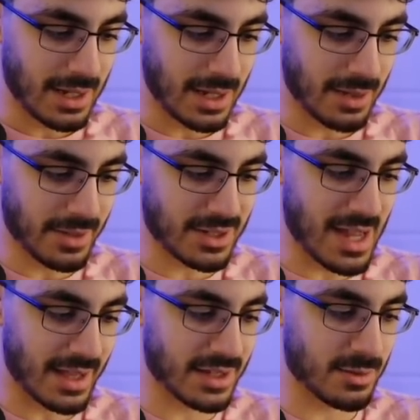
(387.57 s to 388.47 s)
Let's
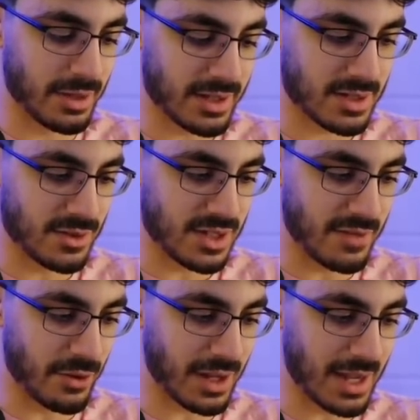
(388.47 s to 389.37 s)
use
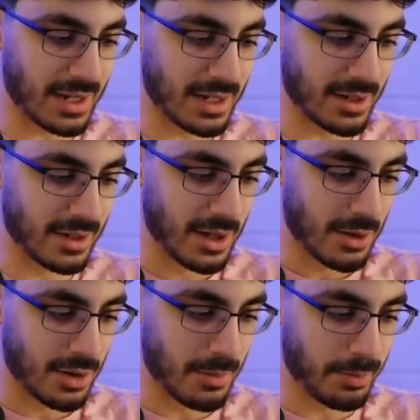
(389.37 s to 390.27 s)
the Evo Cannon here.
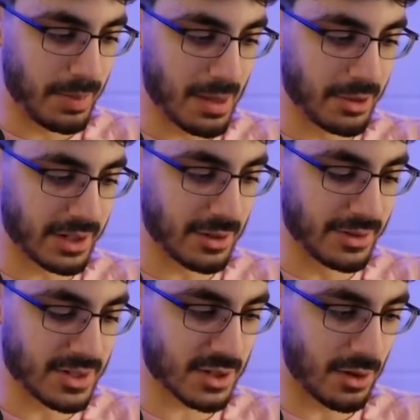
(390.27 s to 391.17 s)
We're going to be able to kill
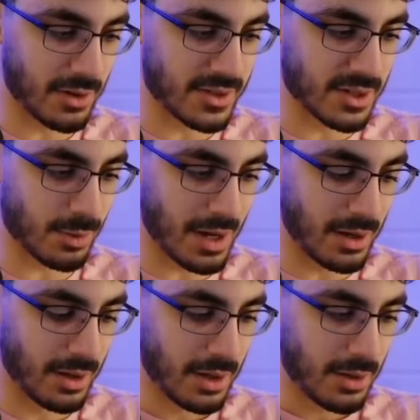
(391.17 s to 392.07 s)
these guards as
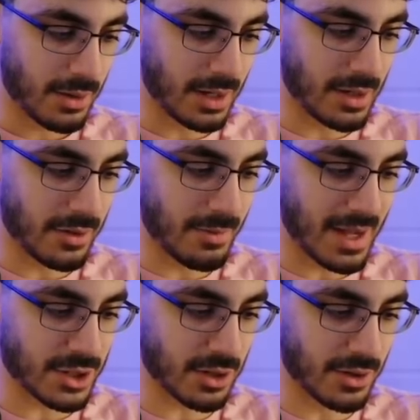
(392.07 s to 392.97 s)
well. We got another
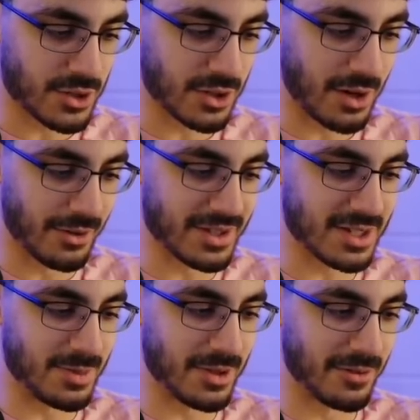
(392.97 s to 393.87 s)
magic archer. Oh, this
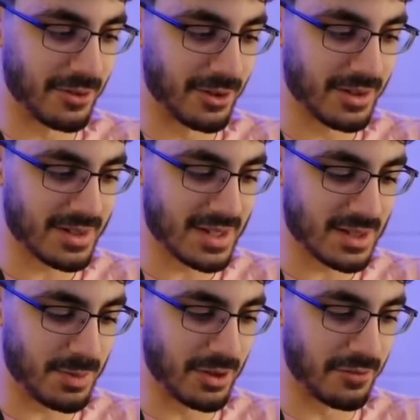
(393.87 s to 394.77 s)
is beautiful. This
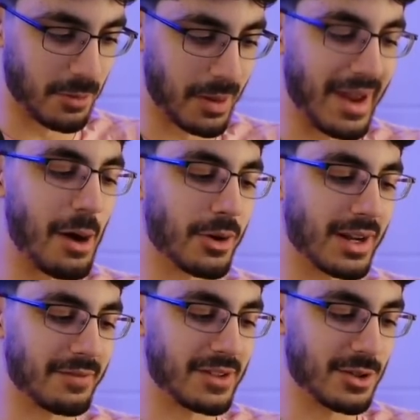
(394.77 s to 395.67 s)
is beautiful. But now we're
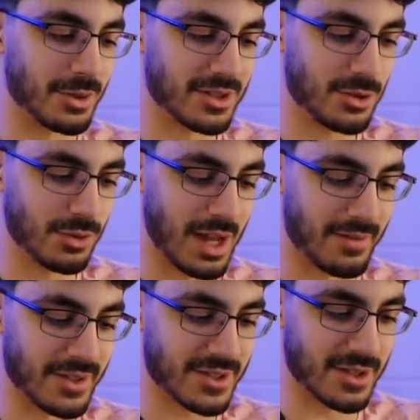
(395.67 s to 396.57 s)
going to have to deal with 2 lavas.